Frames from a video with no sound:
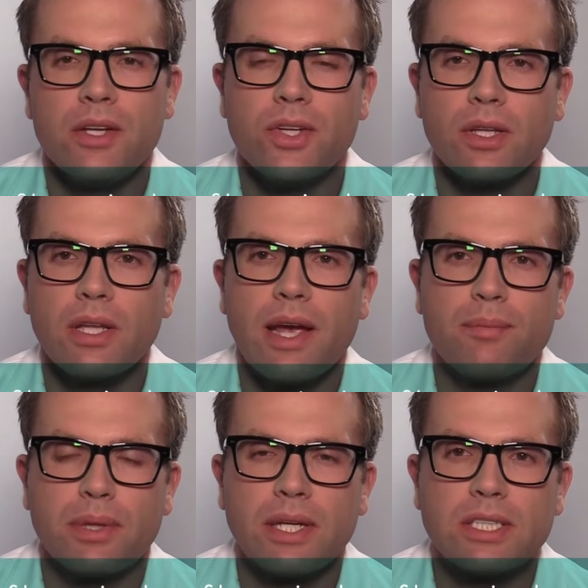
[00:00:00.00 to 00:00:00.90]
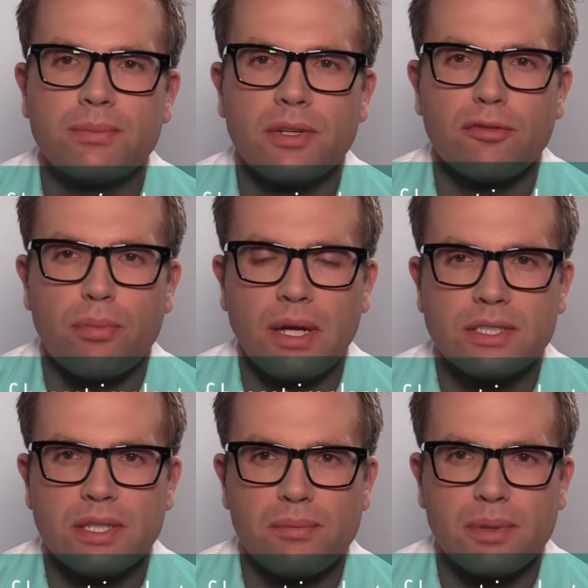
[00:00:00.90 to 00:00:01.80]
Delayed placement of
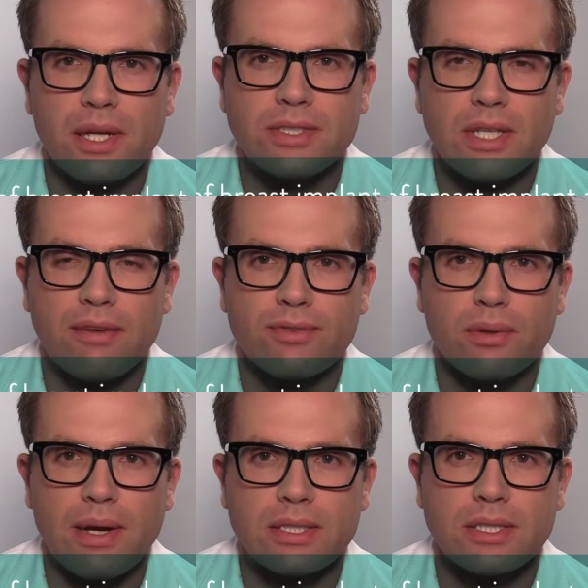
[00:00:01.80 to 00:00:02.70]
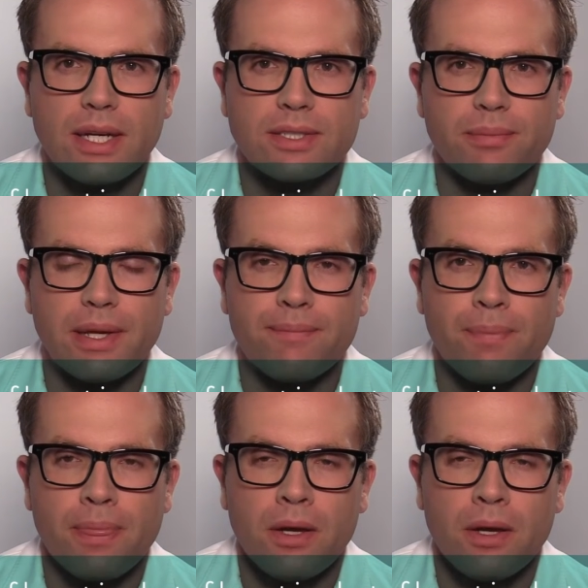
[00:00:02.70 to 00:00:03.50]
breast implants after mastectomy.